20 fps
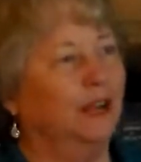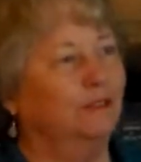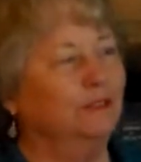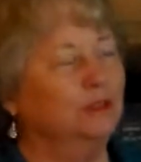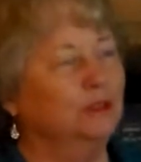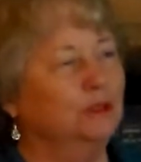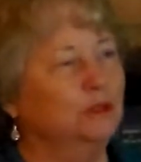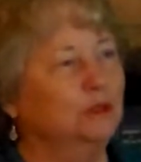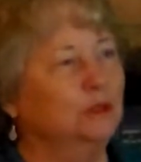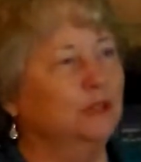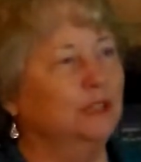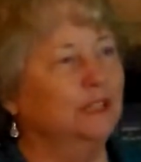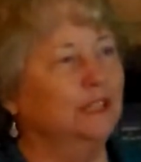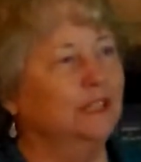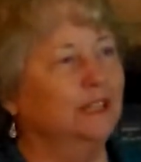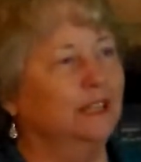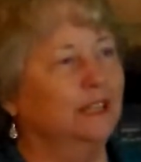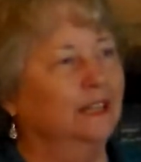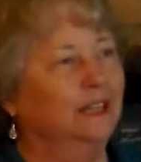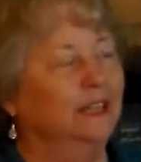you have to do the,
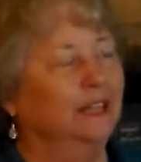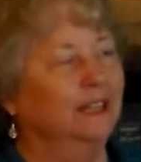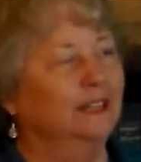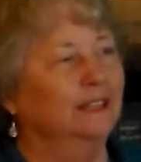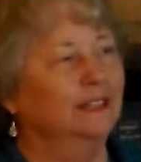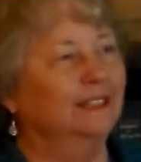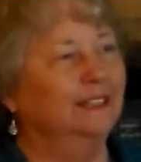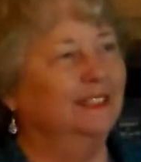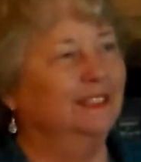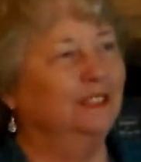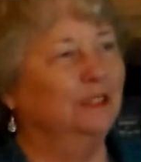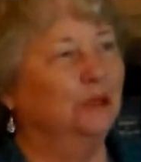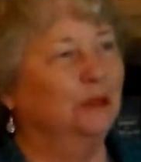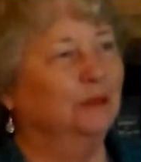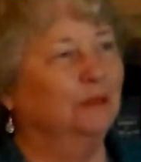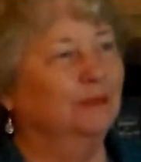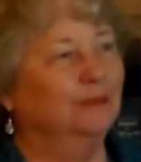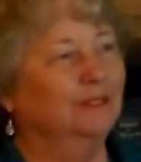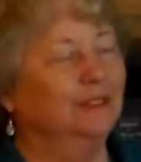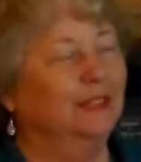you
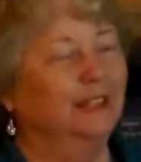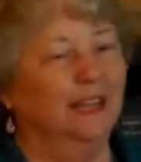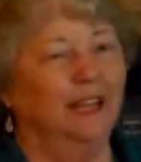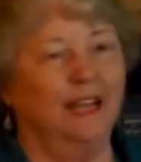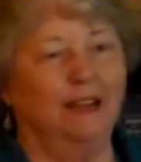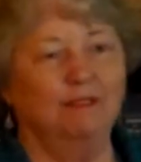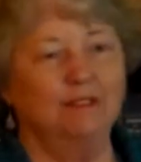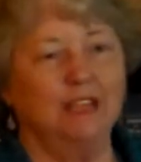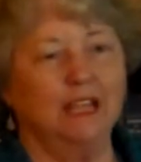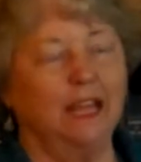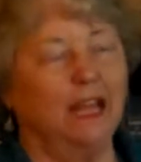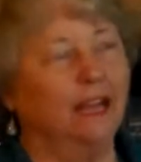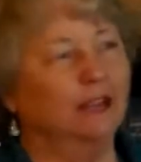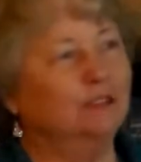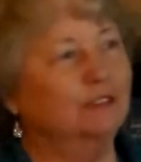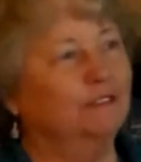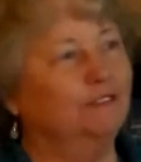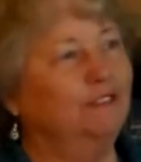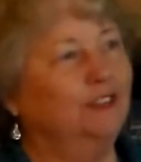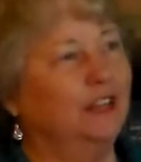know, have the
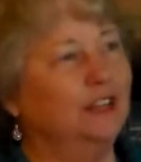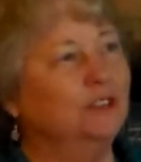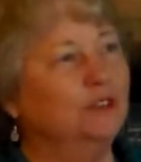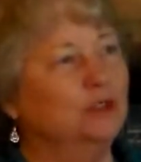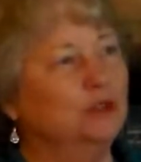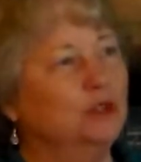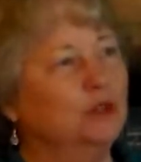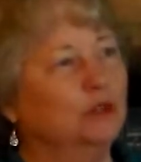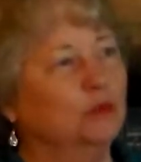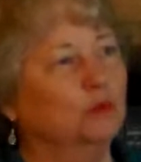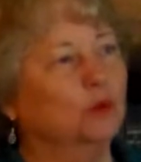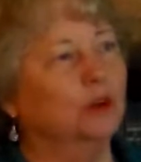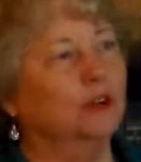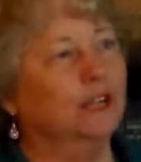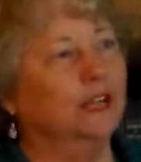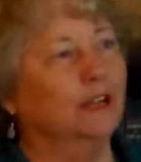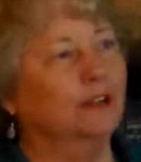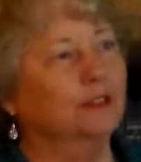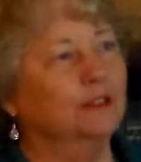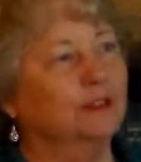act of faith that you can
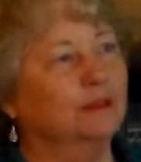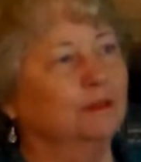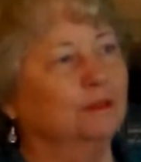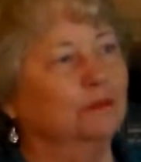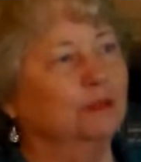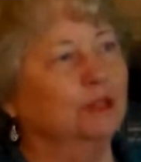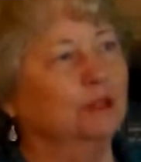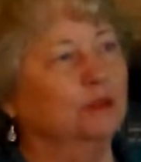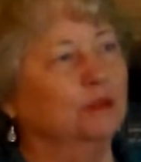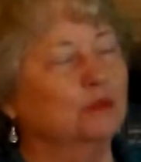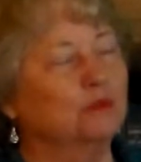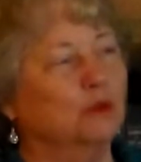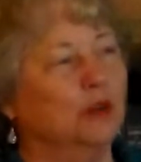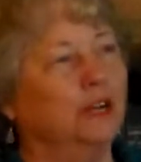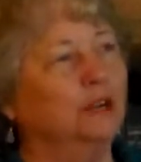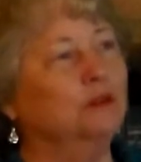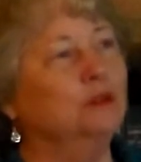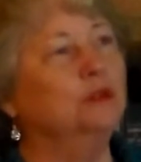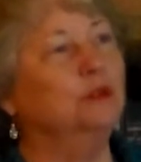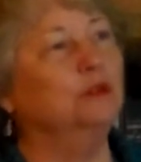work out the wrinkles
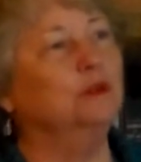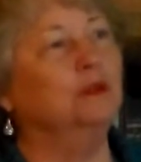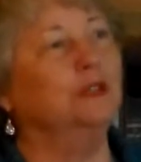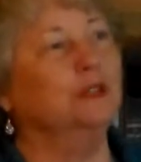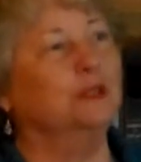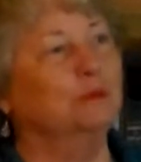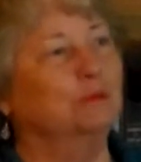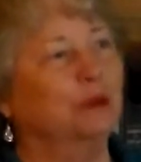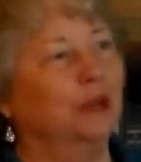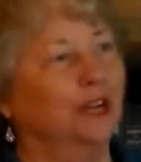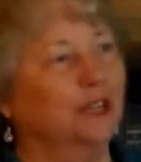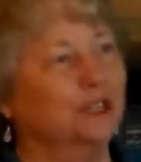while you're doing the